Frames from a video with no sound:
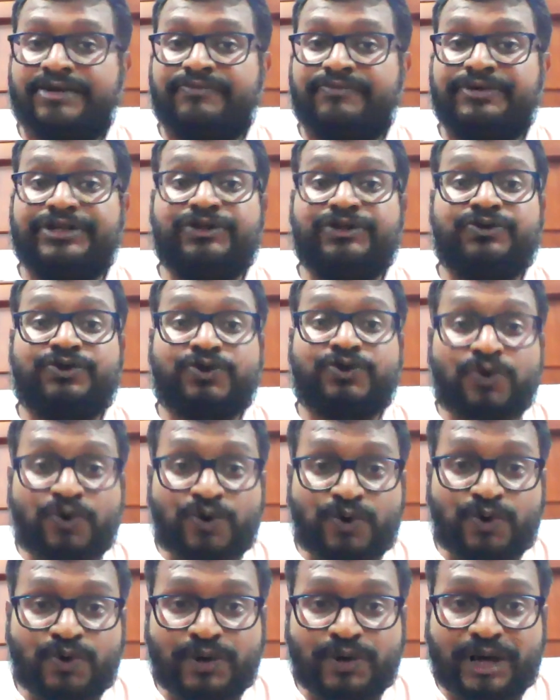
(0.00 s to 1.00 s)
We don't
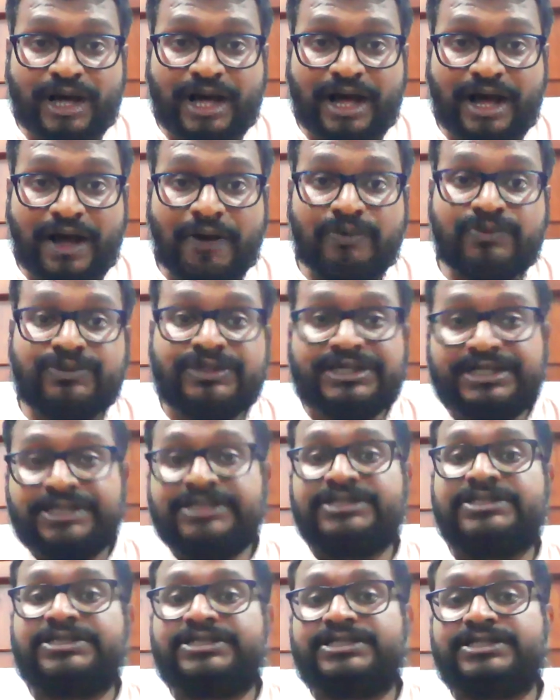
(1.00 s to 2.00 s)
know how
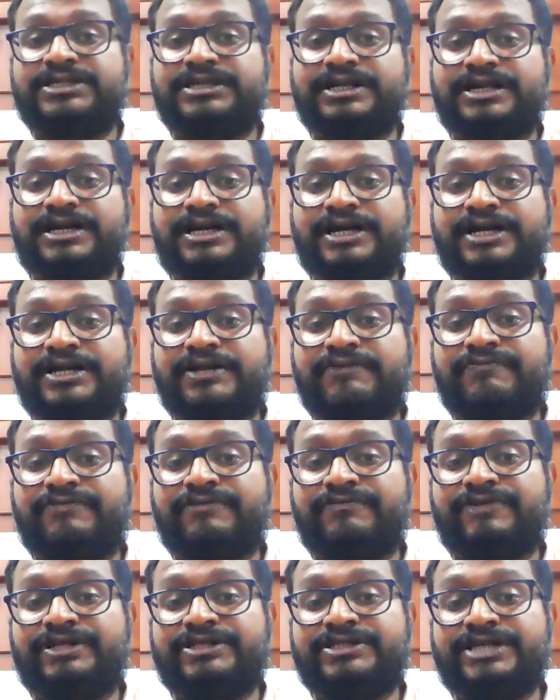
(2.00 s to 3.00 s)
these kind of
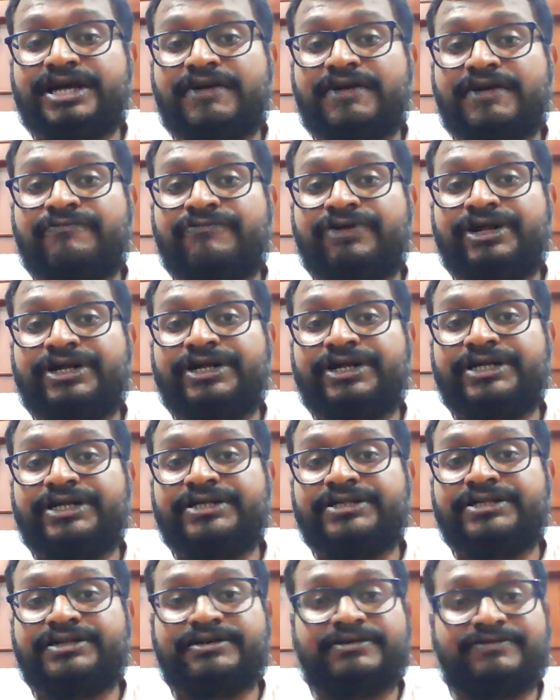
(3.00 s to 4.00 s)
events are
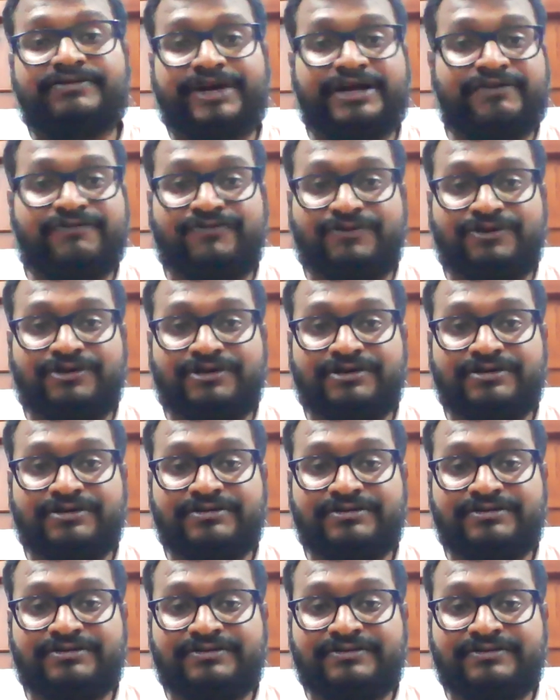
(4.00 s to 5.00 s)
affecting the wildfire.
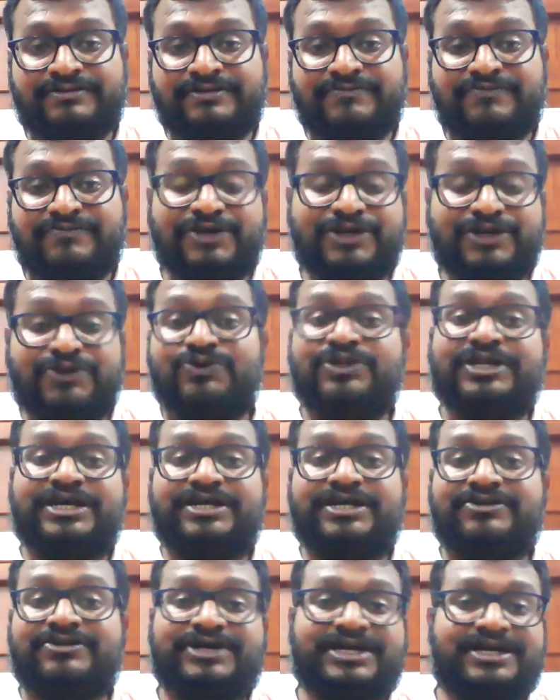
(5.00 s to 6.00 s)
We know
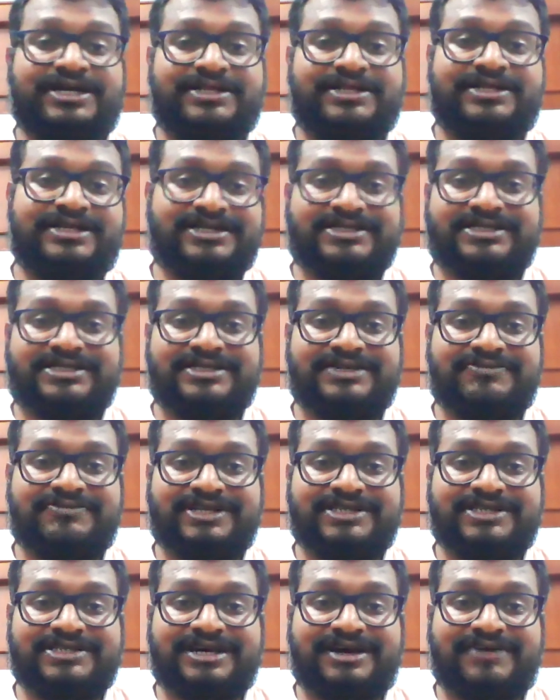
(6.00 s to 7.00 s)
that, okay, these
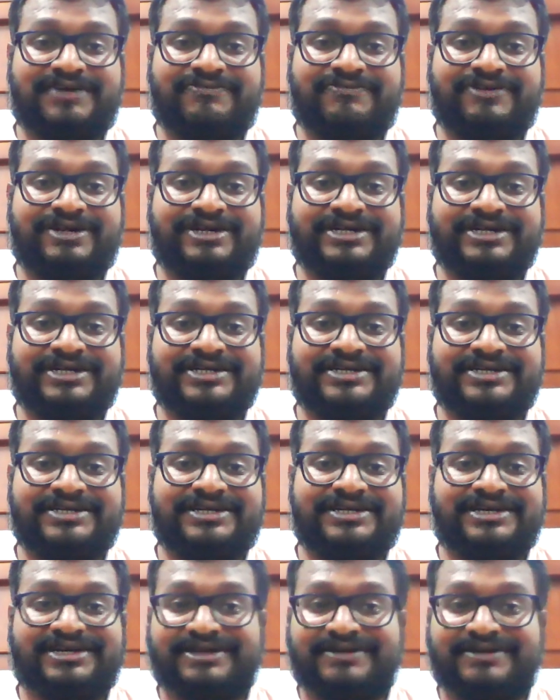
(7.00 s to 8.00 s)
events are affecting
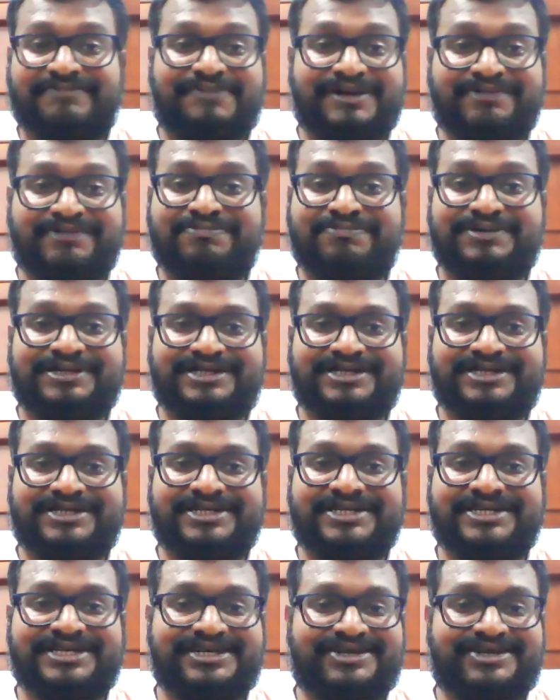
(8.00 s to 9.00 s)
people
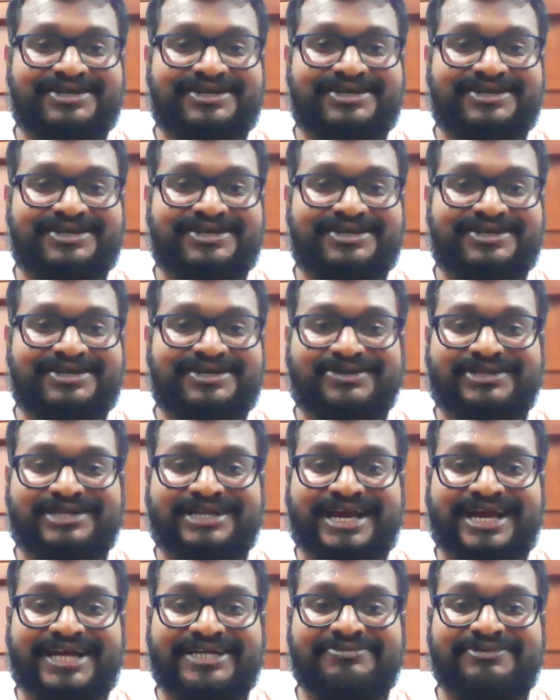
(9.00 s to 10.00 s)
here on
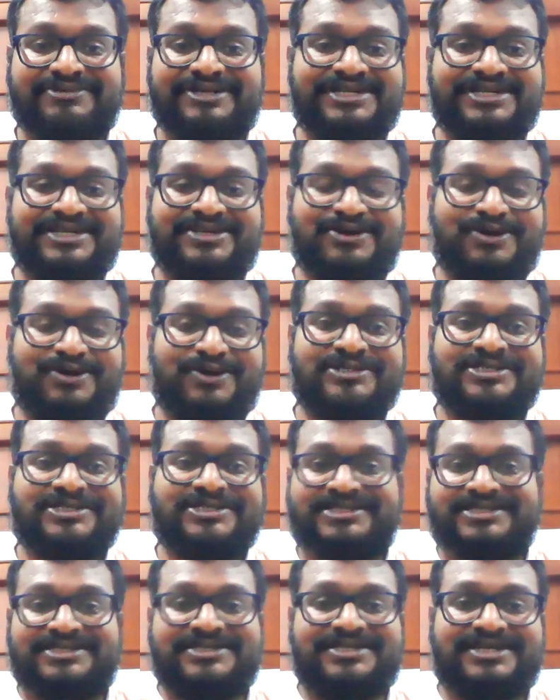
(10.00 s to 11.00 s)
the land when it
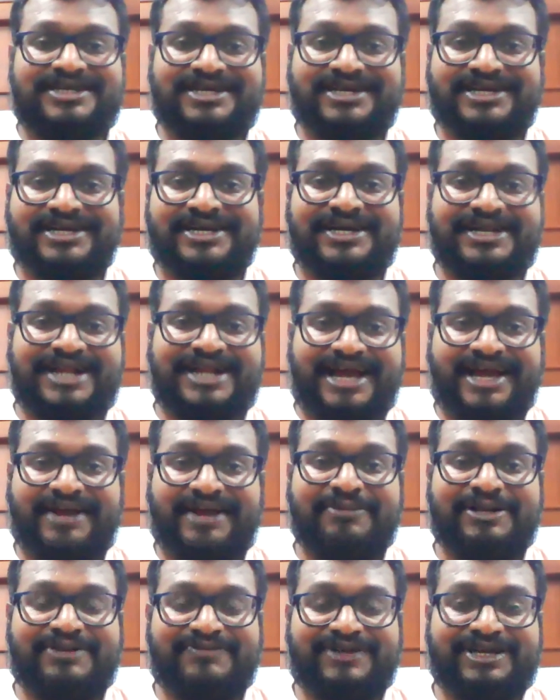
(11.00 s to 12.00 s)
crosses, I
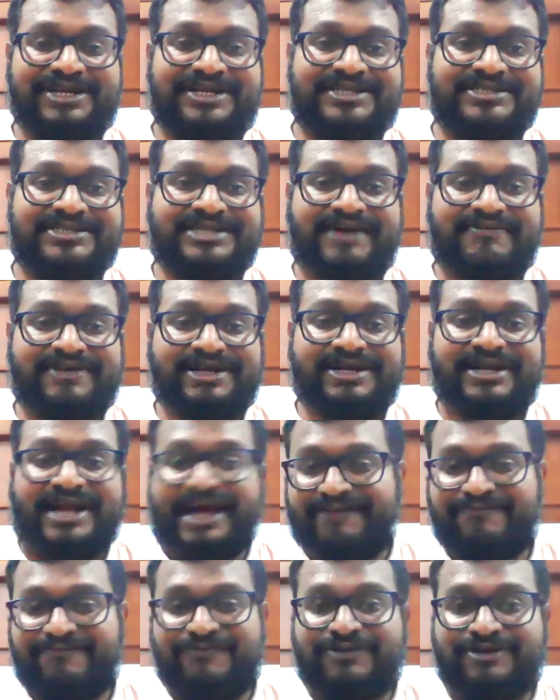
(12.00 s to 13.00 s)
mean, when it is having a
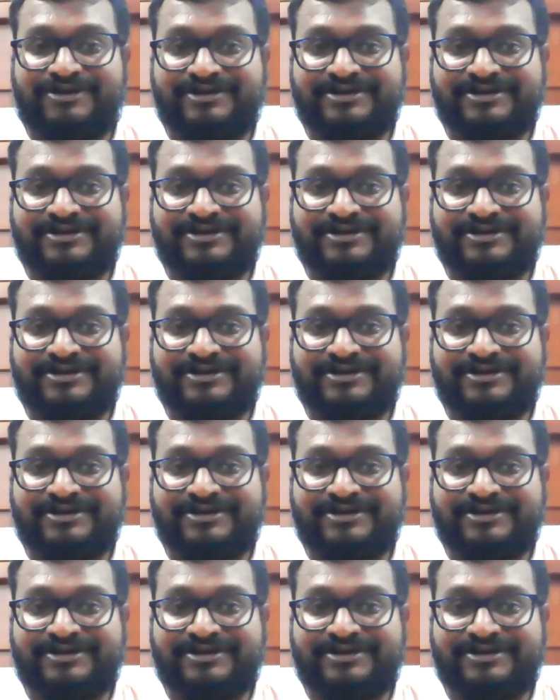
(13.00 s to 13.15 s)
landfall.